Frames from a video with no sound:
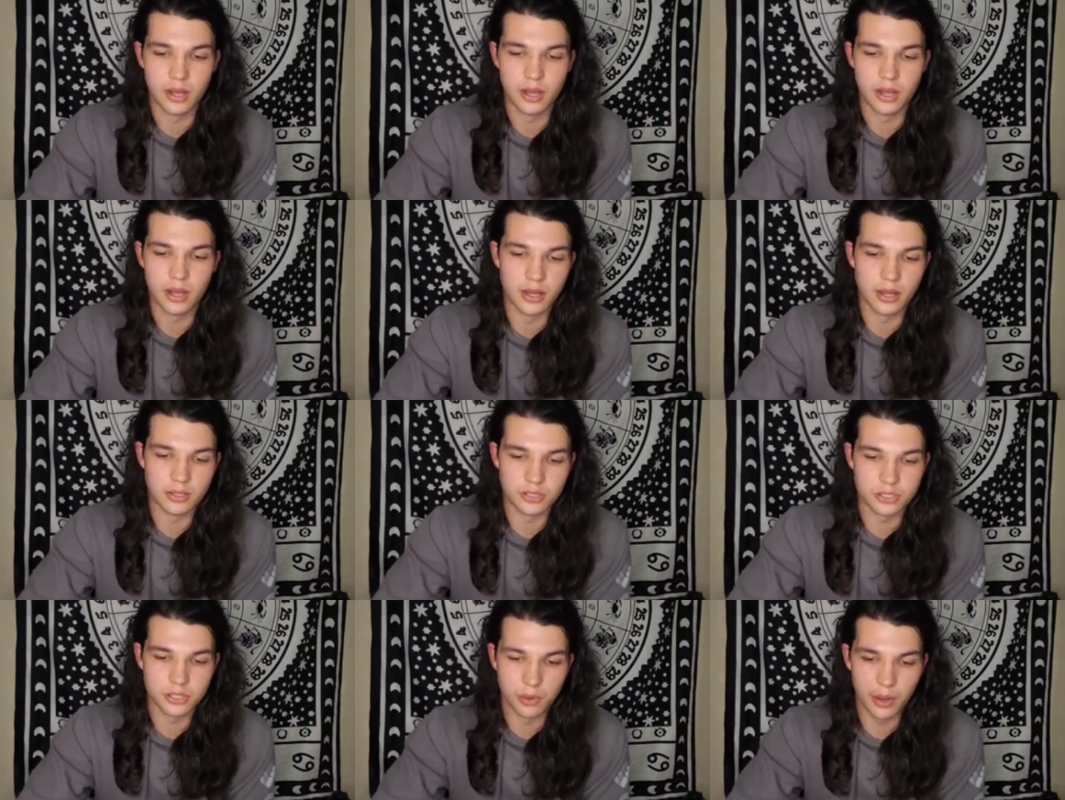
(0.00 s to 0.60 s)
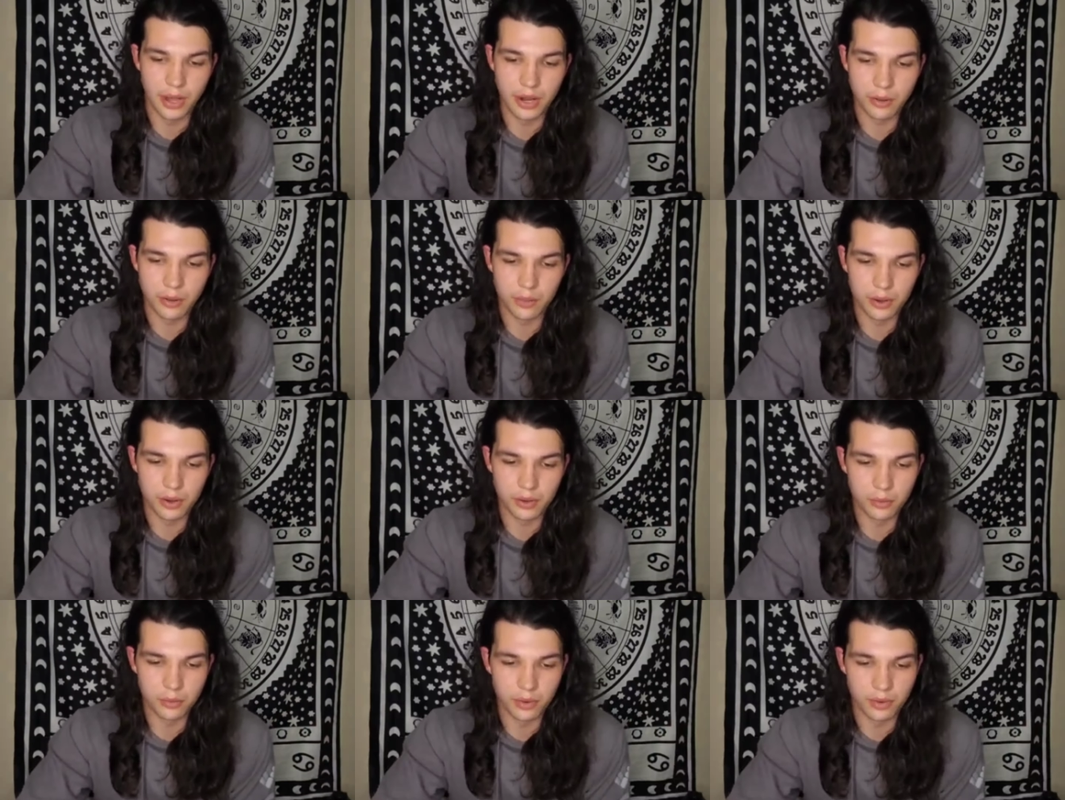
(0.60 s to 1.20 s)
uh, so
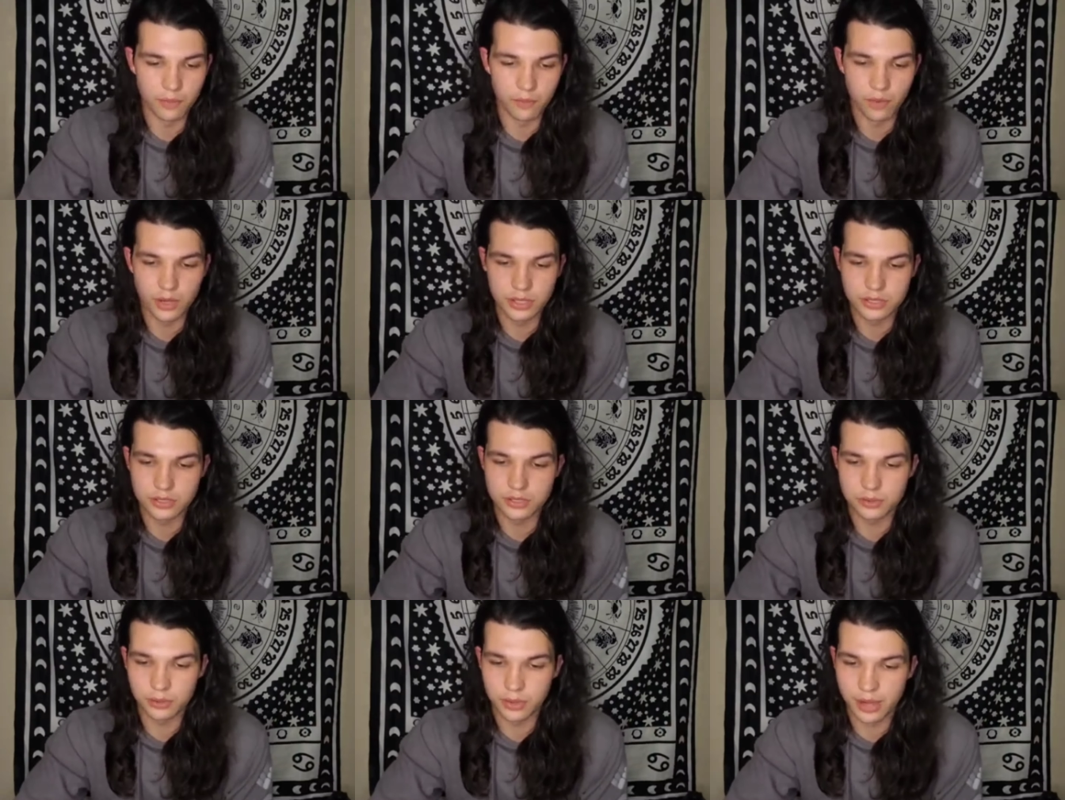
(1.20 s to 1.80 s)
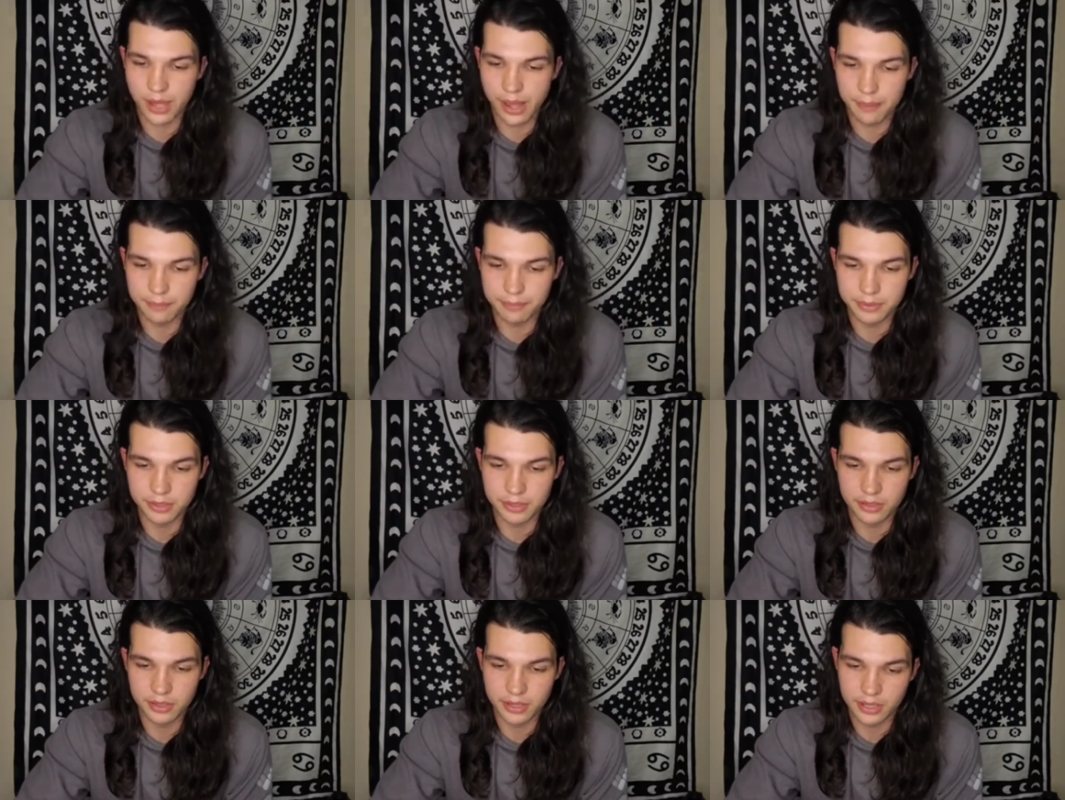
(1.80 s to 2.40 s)
anyone who wants to hop
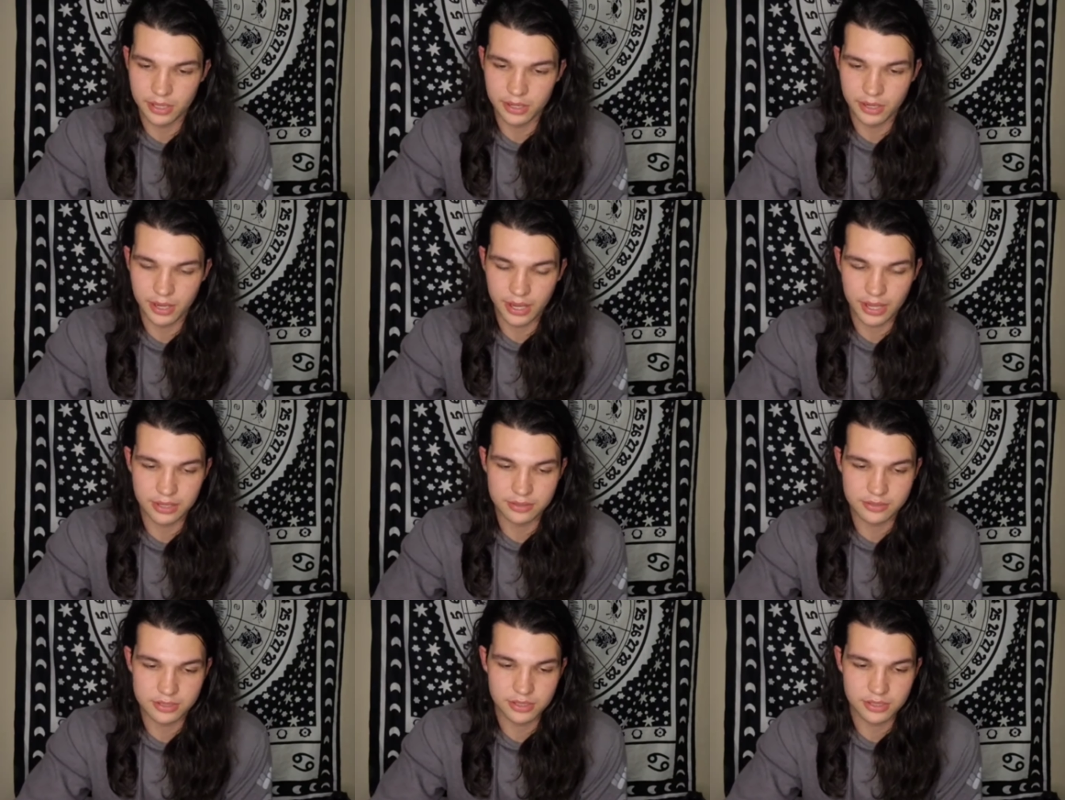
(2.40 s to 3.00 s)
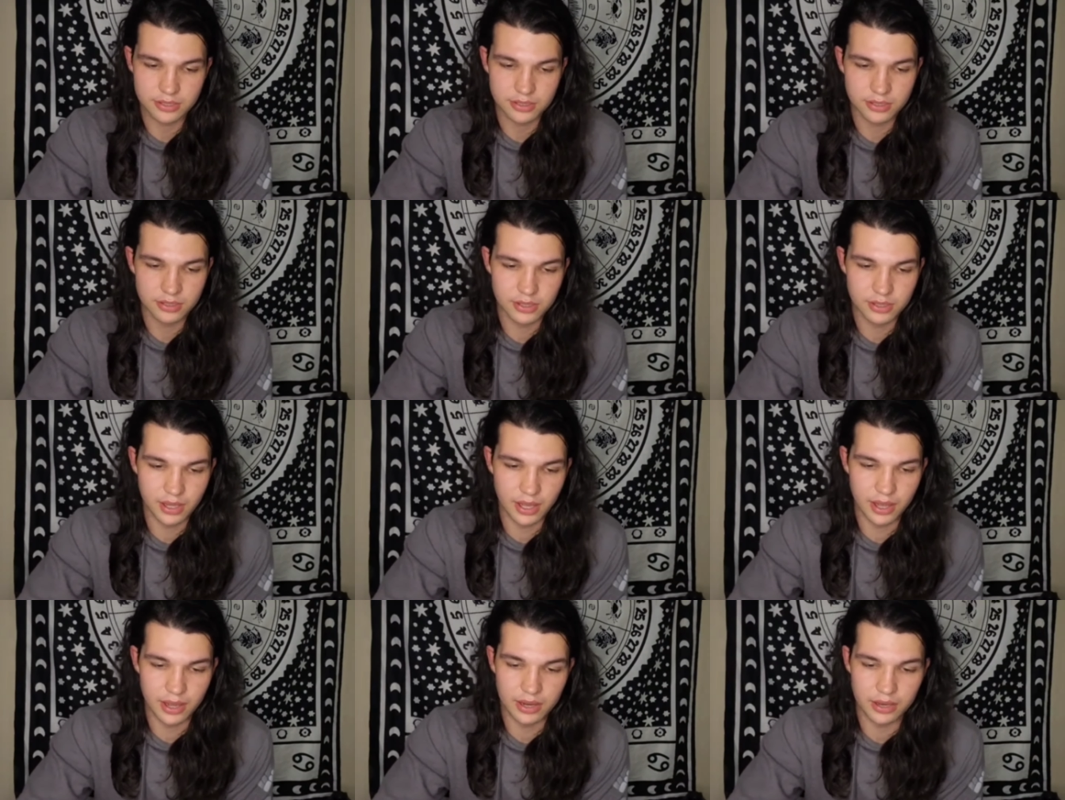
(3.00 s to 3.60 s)
in and ask
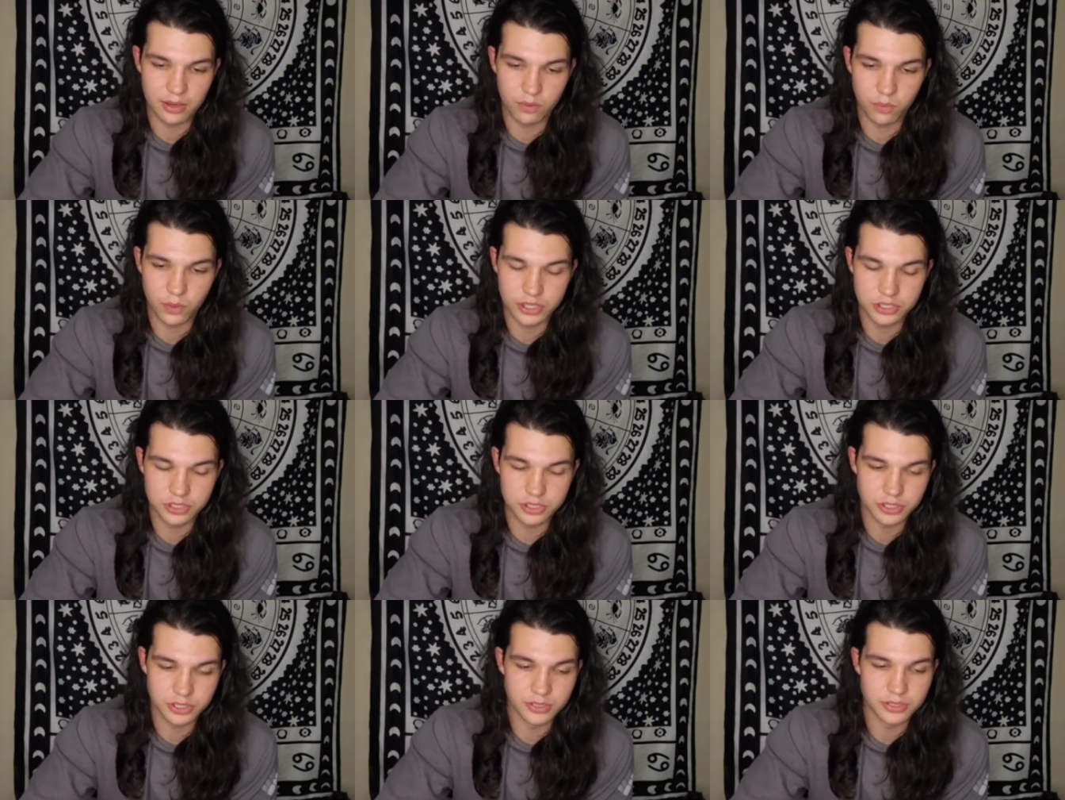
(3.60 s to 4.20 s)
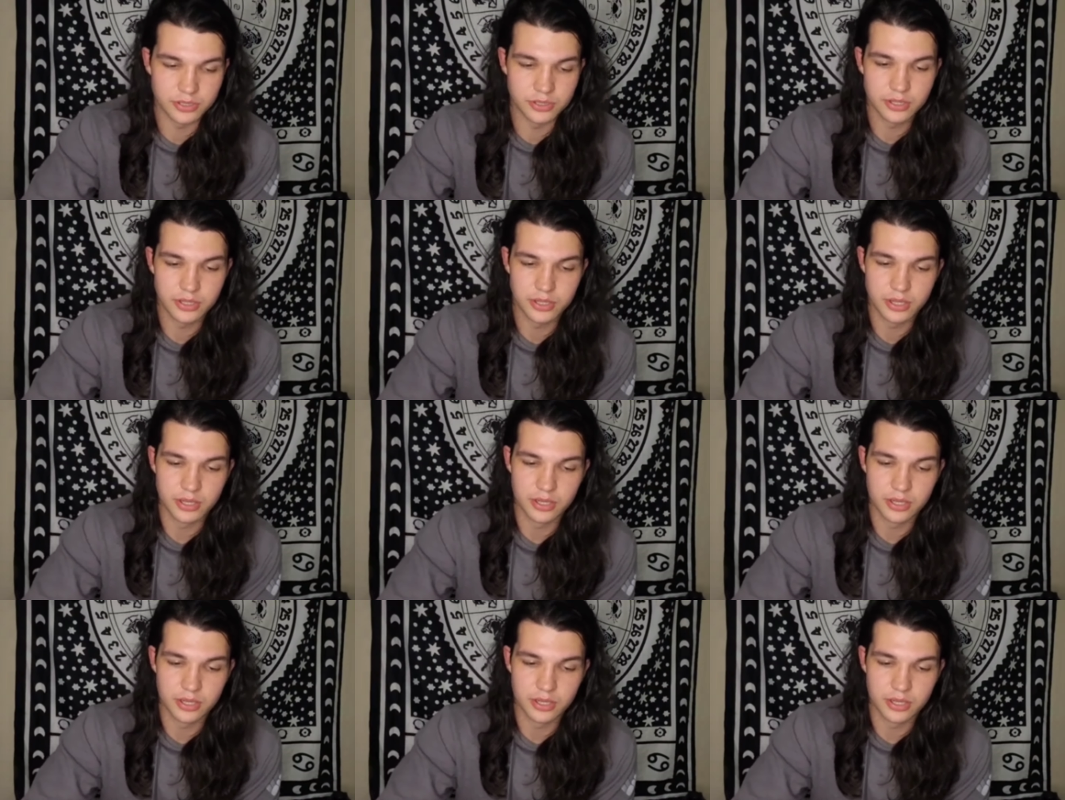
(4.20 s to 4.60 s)
any question